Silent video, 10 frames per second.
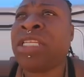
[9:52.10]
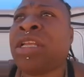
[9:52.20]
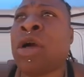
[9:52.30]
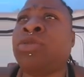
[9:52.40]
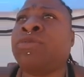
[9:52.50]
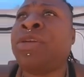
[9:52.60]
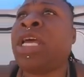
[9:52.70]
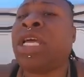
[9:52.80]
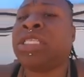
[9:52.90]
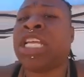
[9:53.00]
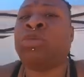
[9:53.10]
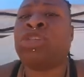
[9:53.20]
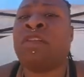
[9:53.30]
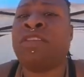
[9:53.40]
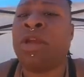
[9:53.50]
into the Costa Rica, because that's what
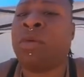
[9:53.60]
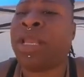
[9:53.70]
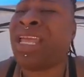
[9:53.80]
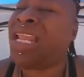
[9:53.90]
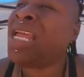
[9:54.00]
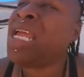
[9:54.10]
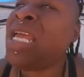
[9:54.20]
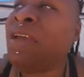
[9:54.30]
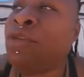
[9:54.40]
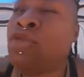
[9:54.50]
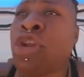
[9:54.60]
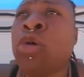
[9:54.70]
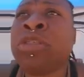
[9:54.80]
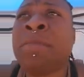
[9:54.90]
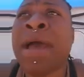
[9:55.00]
y'all really want to hit. If you
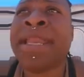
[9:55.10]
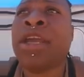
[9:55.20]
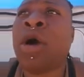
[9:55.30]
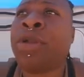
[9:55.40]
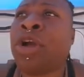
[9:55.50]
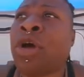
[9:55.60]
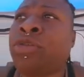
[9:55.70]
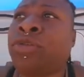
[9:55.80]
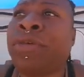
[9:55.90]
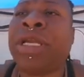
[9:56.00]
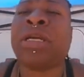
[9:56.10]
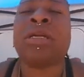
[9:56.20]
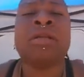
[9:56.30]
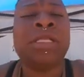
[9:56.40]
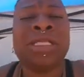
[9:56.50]
know somebody going to Costa Rica,
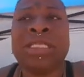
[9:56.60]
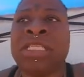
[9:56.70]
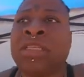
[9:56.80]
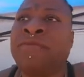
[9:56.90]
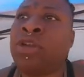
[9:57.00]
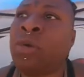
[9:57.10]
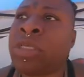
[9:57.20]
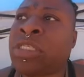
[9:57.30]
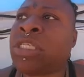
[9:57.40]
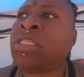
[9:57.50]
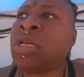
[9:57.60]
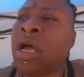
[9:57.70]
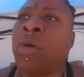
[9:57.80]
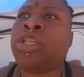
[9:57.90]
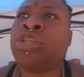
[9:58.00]
listen, if you know a sister
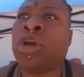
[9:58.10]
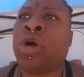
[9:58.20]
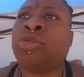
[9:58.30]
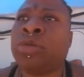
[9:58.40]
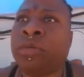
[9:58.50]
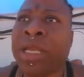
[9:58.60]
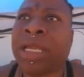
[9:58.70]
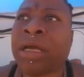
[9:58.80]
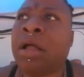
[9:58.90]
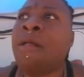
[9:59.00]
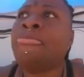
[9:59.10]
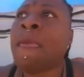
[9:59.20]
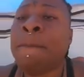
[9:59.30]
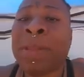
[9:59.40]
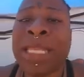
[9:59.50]
going to Costa Rica,
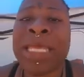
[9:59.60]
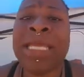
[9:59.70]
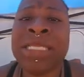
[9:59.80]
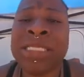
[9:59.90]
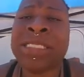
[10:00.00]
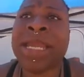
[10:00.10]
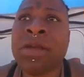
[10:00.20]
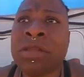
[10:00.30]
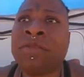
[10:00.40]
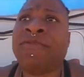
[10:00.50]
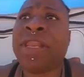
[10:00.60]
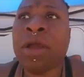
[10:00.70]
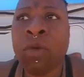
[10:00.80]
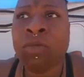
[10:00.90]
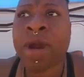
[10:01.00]
please share this
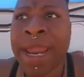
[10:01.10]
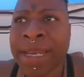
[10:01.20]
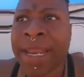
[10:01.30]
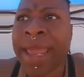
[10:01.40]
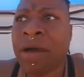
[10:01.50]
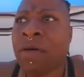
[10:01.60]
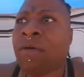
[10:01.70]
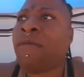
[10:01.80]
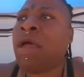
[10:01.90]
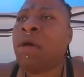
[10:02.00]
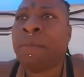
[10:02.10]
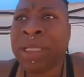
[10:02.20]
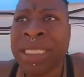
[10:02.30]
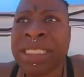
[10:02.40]
video right now. Please